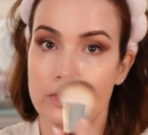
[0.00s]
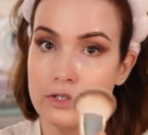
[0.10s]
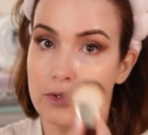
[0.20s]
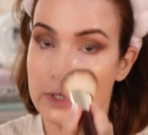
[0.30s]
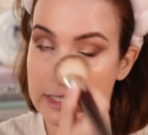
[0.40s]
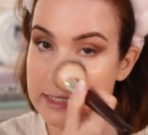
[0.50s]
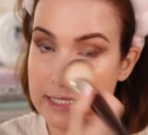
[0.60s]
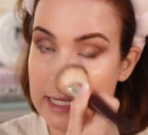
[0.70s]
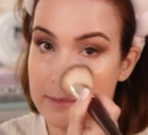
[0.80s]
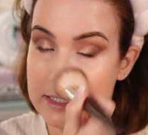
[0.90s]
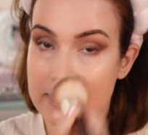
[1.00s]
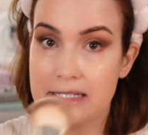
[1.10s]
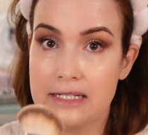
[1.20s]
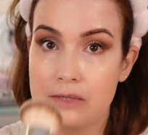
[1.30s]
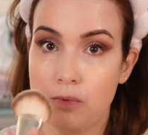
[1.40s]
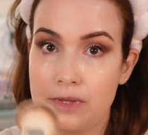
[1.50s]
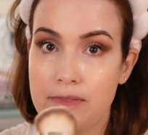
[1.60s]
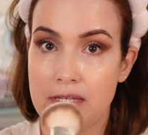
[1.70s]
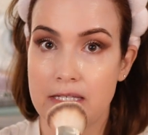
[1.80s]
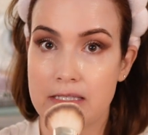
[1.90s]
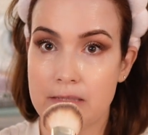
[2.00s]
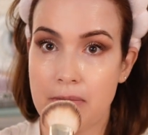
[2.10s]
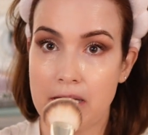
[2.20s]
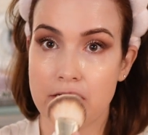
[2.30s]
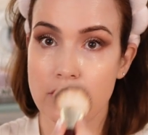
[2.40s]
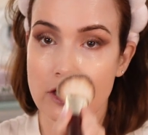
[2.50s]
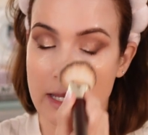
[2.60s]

doing the same as I did with the sponge.